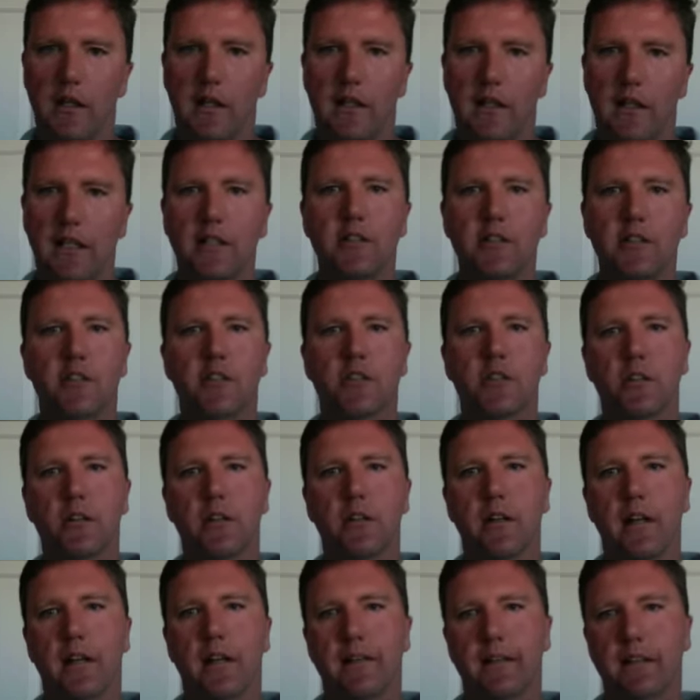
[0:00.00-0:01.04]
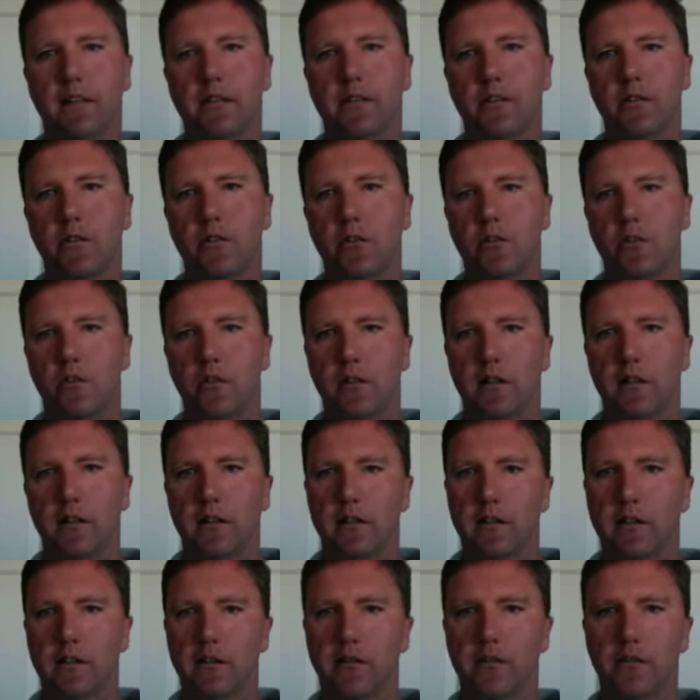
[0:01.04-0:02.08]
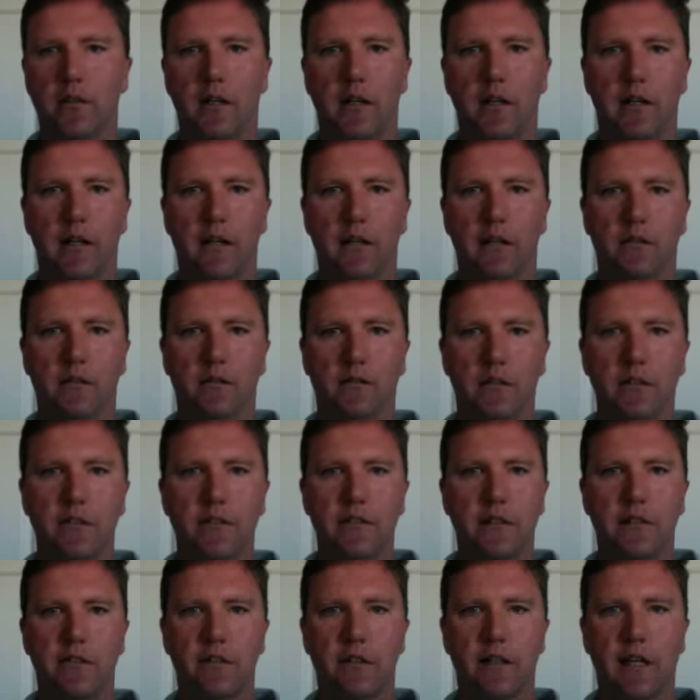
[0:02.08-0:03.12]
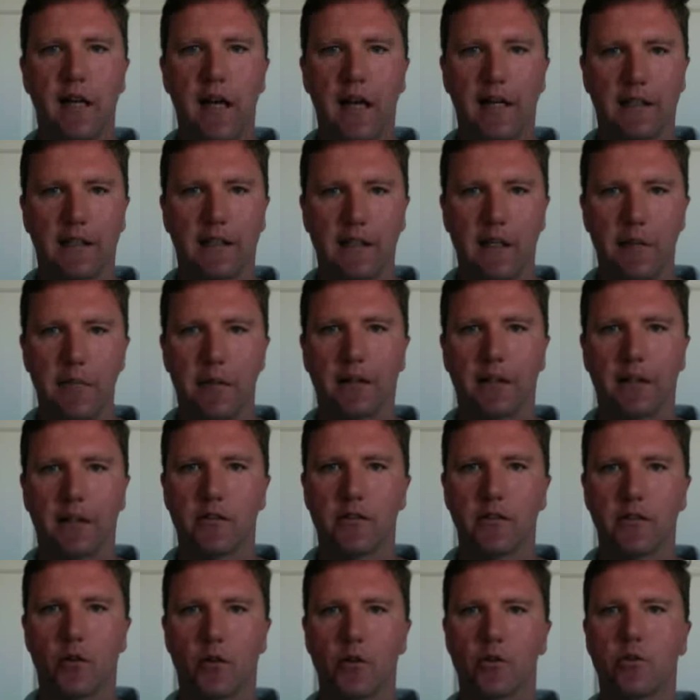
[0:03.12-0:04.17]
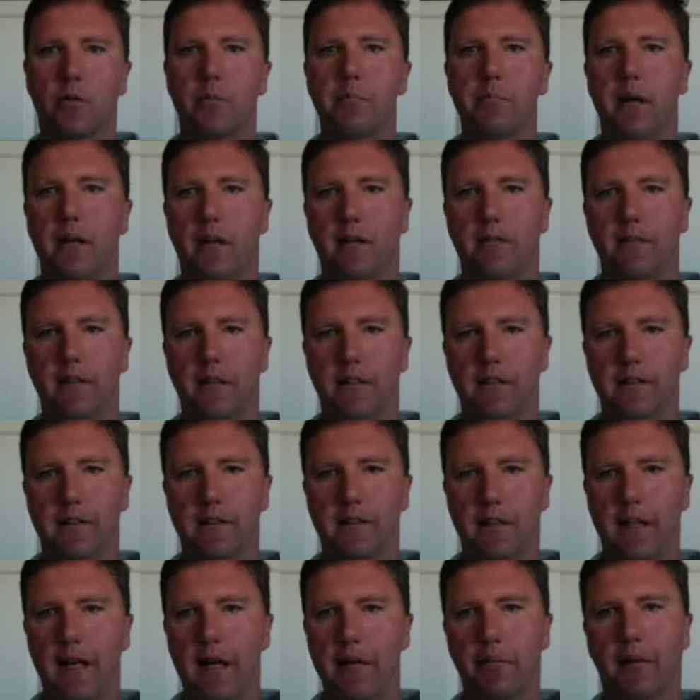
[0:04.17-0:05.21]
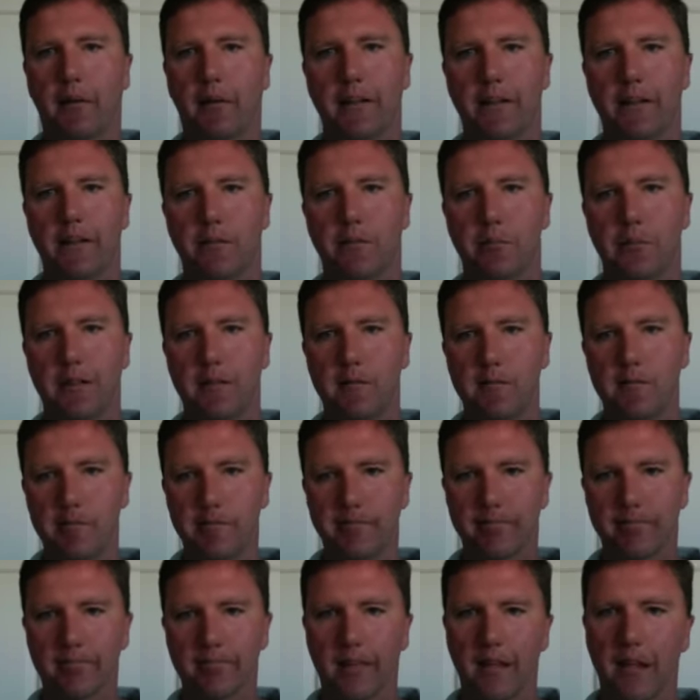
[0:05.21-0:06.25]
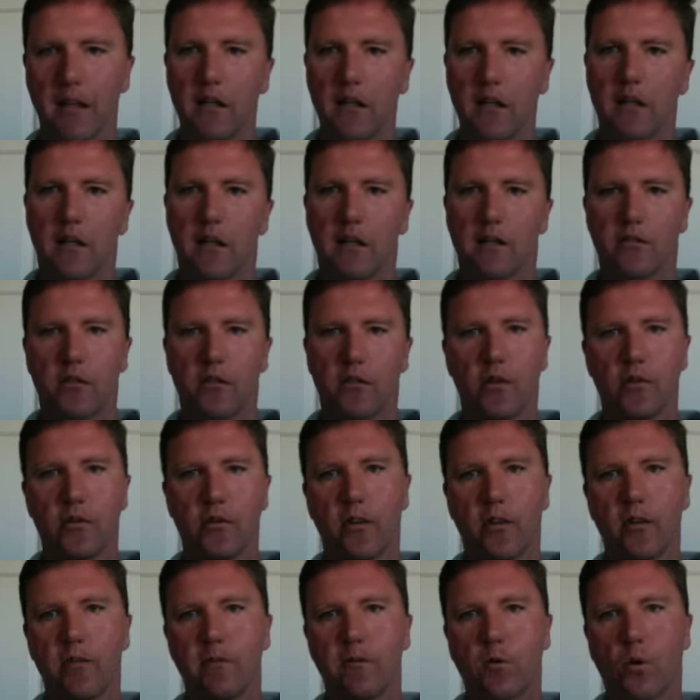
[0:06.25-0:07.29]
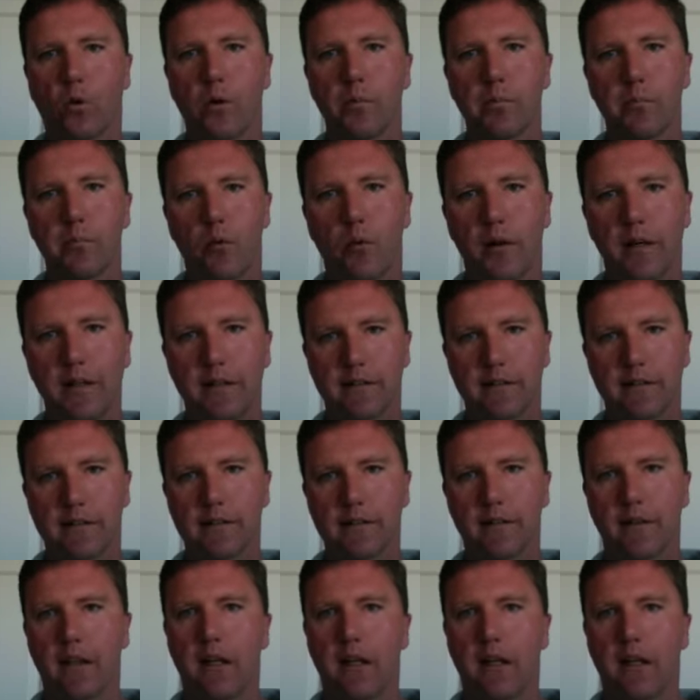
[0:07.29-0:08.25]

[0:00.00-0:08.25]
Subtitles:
ensure that the student is receiving academic and social benefits in that placement. So those are the 4 points